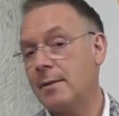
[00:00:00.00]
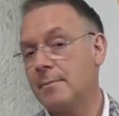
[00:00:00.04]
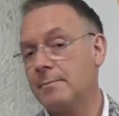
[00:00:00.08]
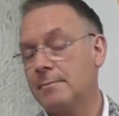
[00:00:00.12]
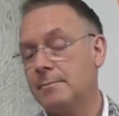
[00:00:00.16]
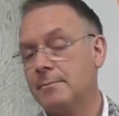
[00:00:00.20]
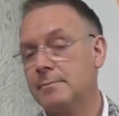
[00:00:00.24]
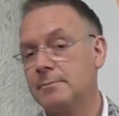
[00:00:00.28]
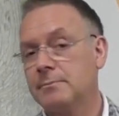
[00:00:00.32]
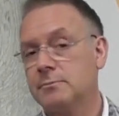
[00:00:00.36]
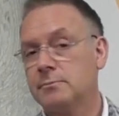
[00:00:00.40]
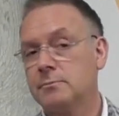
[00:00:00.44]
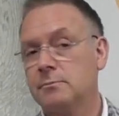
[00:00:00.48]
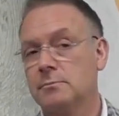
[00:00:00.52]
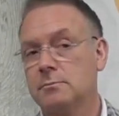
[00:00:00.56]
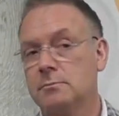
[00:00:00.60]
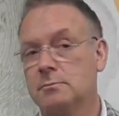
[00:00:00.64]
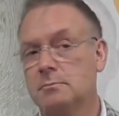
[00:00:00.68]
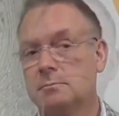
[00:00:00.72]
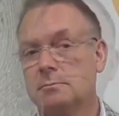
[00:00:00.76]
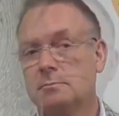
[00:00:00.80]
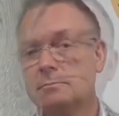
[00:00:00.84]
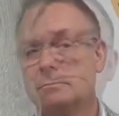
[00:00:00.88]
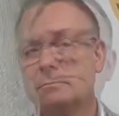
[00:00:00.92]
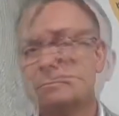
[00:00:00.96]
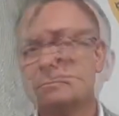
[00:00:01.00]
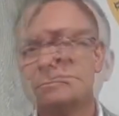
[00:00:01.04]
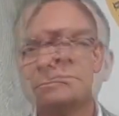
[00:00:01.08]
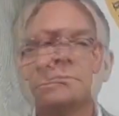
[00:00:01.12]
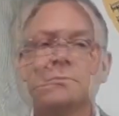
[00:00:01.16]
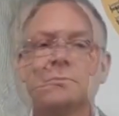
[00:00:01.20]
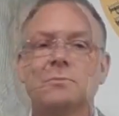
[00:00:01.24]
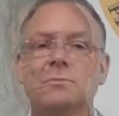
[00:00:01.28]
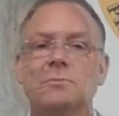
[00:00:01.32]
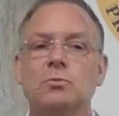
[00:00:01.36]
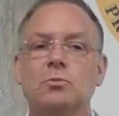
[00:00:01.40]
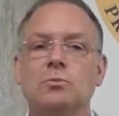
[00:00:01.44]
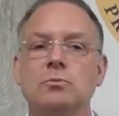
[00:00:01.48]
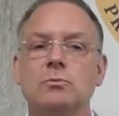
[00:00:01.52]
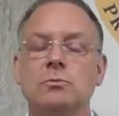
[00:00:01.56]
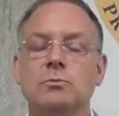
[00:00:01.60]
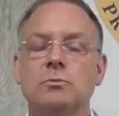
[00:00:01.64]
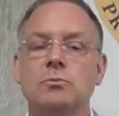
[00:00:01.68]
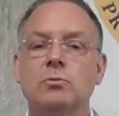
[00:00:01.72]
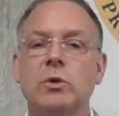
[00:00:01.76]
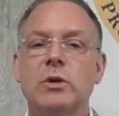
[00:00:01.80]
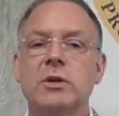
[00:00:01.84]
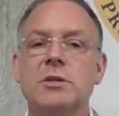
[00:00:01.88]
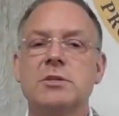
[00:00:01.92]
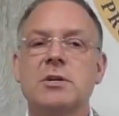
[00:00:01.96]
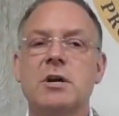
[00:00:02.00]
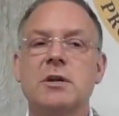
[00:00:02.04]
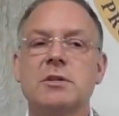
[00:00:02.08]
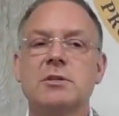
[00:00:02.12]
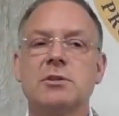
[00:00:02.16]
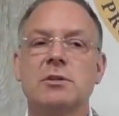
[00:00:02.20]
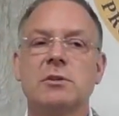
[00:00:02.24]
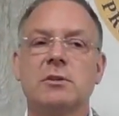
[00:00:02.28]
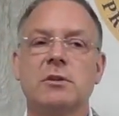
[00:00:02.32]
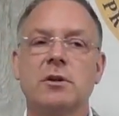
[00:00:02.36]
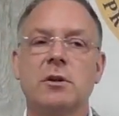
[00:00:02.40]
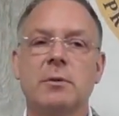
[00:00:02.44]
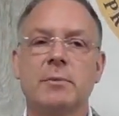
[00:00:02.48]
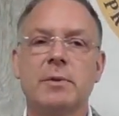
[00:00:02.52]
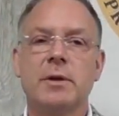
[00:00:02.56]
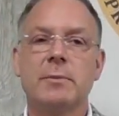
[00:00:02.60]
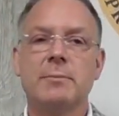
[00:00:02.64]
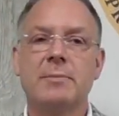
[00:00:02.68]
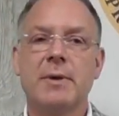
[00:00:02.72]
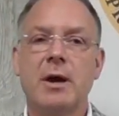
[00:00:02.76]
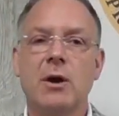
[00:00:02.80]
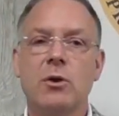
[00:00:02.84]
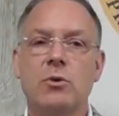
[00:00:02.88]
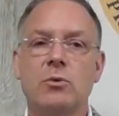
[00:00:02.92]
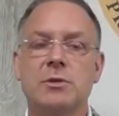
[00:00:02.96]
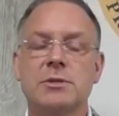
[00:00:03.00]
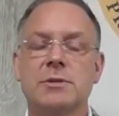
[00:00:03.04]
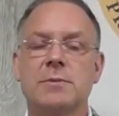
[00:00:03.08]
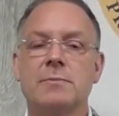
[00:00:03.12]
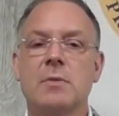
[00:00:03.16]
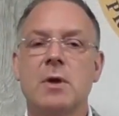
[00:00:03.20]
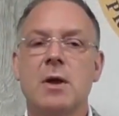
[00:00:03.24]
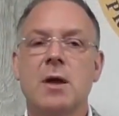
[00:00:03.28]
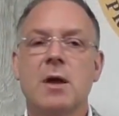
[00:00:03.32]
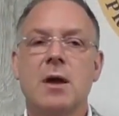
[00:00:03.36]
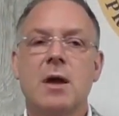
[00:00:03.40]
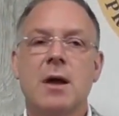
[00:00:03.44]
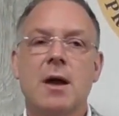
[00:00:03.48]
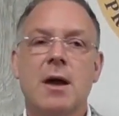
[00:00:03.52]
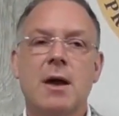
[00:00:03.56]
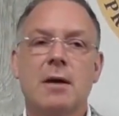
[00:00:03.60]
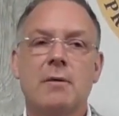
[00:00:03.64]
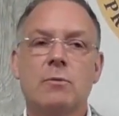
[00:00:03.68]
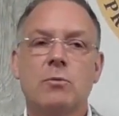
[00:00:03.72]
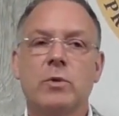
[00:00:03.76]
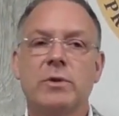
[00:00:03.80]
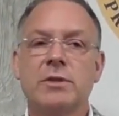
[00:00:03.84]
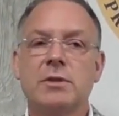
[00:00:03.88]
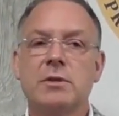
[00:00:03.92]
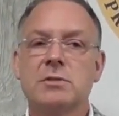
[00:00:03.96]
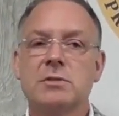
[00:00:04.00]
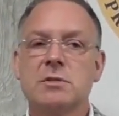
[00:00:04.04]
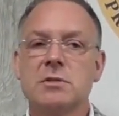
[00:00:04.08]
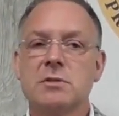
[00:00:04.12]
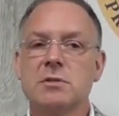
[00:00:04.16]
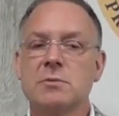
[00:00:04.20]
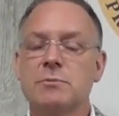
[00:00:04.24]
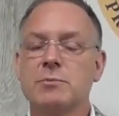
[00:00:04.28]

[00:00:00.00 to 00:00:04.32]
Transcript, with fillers: I want to talk to you a little bit about what this